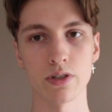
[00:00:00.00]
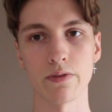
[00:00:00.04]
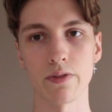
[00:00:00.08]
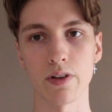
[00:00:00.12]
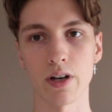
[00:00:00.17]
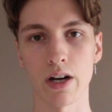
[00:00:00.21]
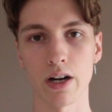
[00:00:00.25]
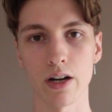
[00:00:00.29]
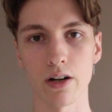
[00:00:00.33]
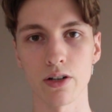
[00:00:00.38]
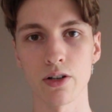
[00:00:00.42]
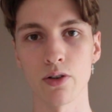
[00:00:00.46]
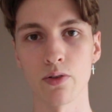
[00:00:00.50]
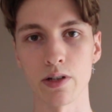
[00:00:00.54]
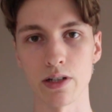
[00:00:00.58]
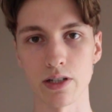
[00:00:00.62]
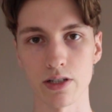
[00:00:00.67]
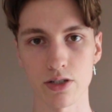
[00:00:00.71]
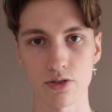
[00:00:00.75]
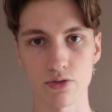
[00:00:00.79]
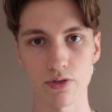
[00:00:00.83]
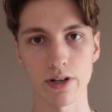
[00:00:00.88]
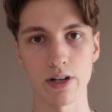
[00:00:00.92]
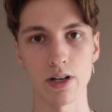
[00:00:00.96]
of your hair going
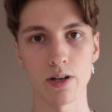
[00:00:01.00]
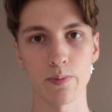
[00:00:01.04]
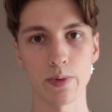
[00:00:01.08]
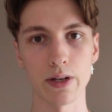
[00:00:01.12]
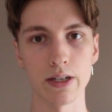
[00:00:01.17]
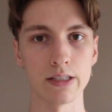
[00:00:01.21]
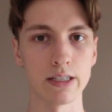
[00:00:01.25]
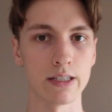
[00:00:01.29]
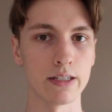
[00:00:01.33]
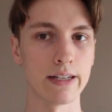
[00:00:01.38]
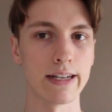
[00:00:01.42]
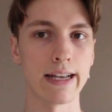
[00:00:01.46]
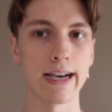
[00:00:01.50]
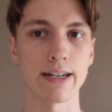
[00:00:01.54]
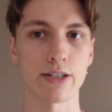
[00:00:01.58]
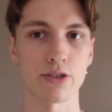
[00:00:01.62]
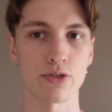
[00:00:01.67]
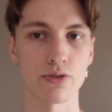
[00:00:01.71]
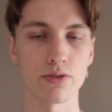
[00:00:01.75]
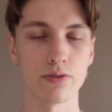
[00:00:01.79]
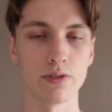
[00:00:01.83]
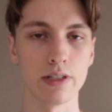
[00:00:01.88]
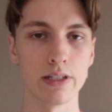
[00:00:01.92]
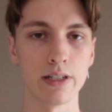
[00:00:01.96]
straight up, and then
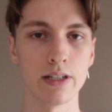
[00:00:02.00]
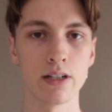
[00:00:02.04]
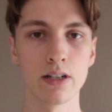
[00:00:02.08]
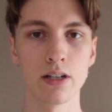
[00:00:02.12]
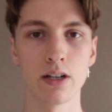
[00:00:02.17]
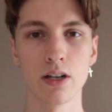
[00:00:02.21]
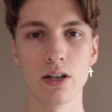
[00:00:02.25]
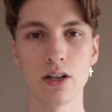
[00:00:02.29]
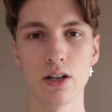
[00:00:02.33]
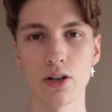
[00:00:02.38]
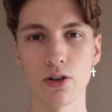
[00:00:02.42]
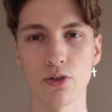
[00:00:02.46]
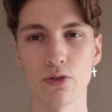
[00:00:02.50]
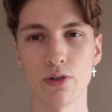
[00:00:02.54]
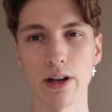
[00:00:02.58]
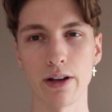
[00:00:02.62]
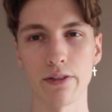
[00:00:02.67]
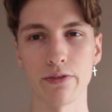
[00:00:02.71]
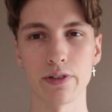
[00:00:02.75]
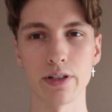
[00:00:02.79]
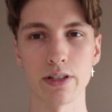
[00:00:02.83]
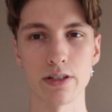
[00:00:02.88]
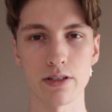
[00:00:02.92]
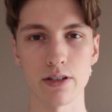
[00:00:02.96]
naturally
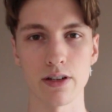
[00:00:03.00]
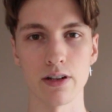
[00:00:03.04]
gravity is